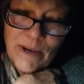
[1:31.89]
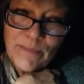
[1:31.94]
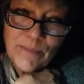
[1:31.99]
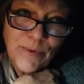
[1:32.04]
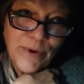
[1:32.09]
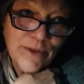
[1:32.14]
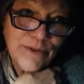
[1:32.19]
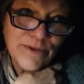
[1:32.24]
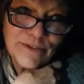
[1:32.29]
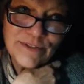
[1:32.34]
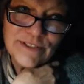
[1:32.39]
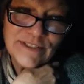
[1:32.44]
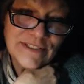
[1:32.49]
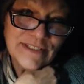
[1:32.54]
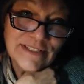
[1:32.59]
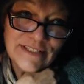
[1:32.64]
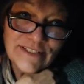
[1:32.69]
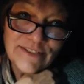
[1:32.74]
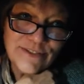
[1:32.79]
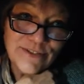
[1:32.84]
my brothers
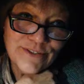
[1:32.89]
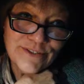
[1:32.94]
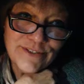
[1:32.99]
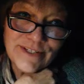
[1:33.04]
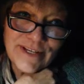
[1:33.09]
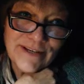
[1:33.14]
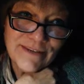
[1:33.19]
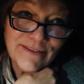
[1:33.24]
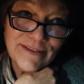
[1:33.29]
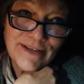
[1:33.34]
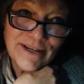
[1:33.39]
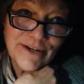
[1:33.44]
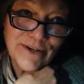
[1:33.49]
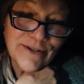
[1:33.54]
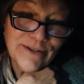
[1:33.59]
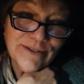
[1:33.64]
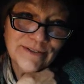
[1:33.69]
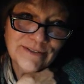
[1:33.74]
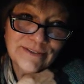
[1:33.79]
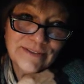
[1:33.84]
and sisters out
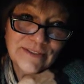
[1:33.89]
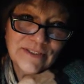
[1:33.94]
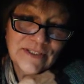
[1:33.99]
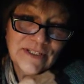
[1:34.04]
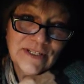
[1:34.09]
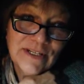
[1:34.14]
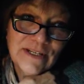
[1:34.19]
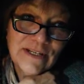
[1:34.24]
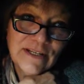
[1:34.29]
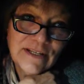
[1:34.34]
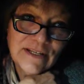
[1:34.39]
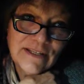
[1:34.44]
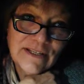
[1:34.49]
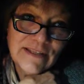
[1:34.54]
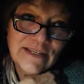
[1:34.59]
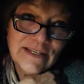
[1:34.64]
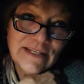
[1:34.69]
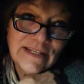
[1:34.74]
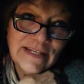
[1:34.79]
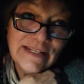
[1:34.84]
there
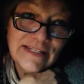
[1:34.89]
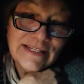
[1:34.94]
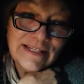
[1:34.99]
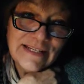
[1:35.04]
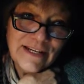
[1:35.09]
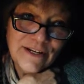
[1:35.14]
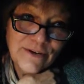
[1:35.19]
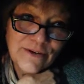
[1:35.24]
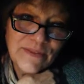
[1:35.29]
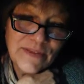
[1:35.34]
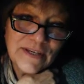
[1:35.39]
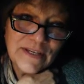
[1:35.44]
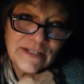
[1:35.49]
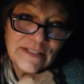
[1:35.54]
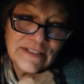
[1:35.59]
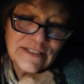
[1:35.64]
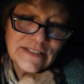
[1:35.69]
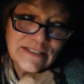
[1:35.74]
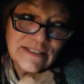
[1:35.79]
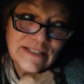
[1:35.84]
that need to hear
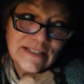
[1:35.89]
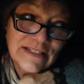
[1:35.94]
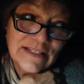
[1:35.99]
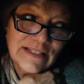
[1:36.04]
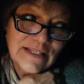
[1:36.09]
this.